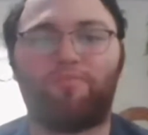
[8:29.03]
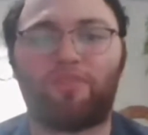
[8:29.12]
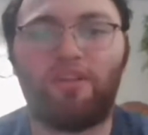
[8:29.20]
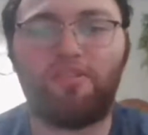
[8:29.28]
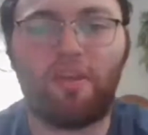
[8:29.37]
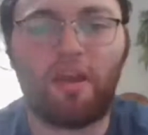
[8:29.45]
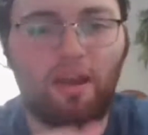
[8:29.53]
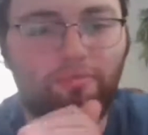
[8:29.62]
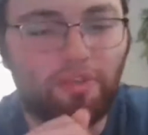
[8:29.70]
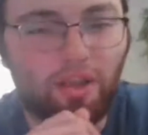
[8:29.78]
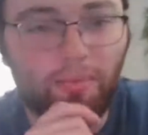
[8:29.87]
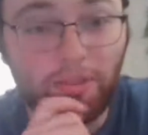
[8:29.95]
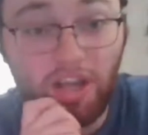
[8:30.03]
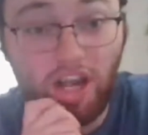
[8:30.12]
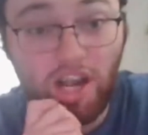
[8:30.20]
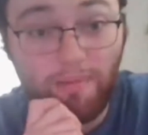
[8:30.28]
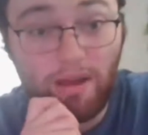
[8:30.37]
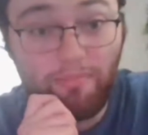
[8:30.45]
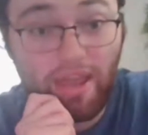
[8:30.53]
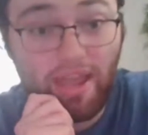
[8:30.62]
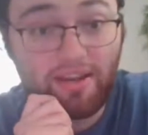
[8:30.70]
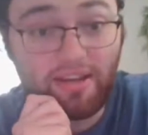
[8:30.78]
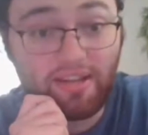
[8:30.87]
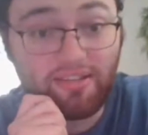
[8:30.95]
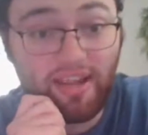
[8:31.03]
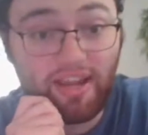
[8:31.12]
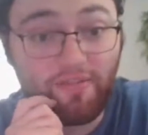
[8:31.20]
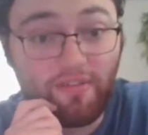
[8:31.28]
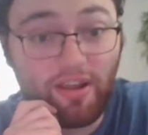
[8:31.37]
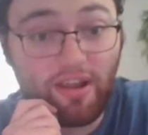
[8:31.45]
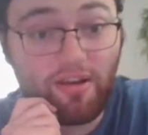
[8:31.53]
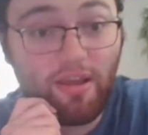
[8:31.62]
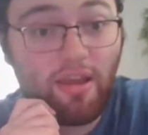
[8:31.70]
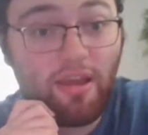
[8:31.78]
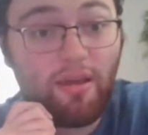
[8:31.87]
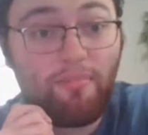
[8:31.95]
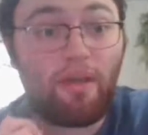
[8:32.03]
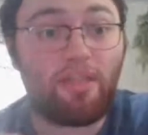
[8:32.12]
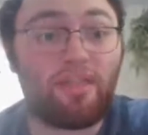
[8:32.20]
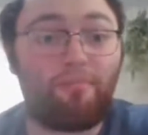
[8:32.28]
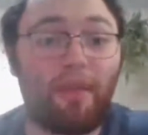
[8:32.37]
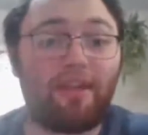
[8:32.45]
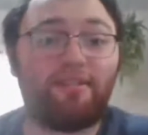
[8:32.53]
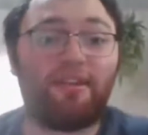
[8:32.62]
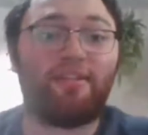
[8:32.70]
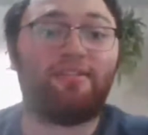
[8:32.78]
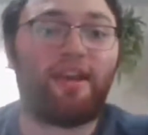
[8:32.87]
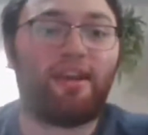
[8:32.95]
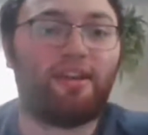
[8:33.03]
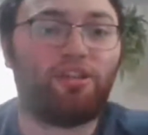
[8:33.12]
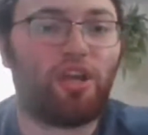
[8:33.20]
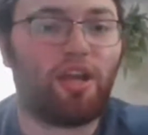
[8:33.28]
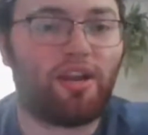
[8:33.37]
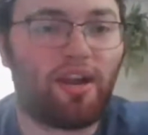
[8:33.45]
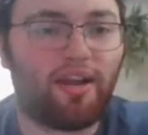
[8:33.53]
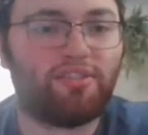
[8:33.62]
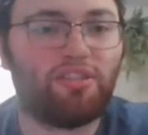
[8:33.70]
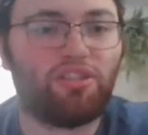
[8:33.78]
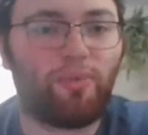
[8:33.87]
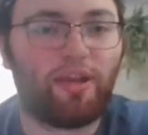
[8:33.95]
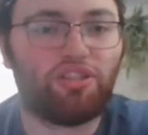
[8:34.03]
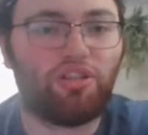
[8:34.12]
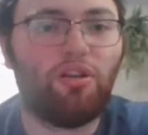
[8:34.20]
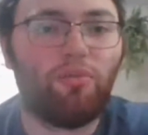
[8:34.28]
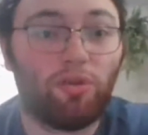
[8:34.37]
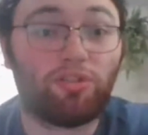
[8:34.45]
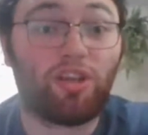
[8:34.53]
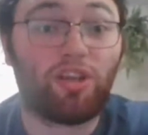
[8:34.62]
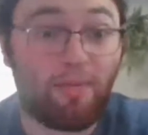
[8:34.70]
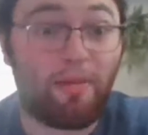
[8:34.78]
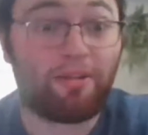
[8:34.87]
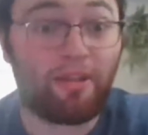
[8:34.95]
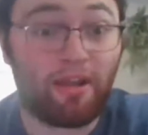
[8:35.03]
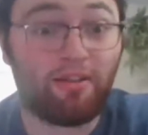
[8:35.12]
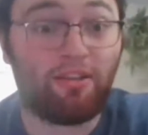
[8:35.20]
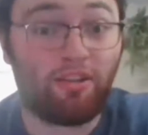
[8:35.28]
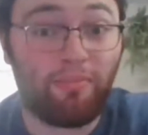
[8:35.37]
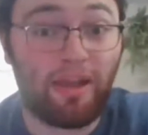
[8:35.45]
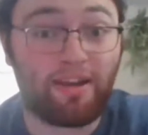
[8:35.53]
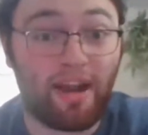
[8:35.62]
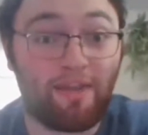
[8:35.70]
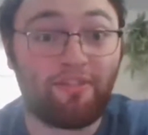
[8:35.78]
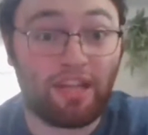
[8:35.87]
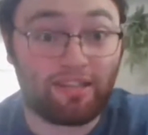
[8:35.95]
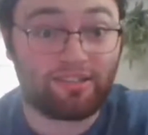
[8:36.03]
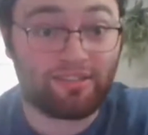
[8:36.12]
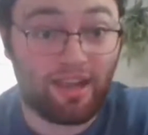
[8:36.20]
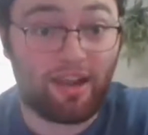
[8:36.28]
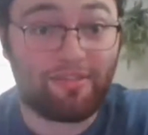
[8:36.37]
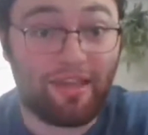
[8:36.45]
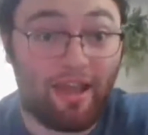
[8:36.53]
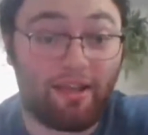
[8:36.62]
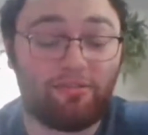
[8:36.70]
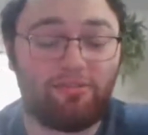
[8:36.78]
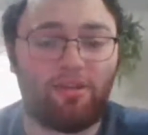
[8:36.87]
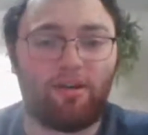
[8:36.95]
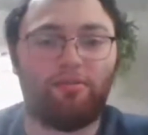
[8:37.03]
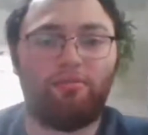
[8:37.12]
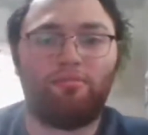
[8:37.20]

And we'll talk about Mandy and Dana and in the Mandy and Dana and Shannon Nia situation. We'll talk about that in a little bit, and I have a lot to say on that. So.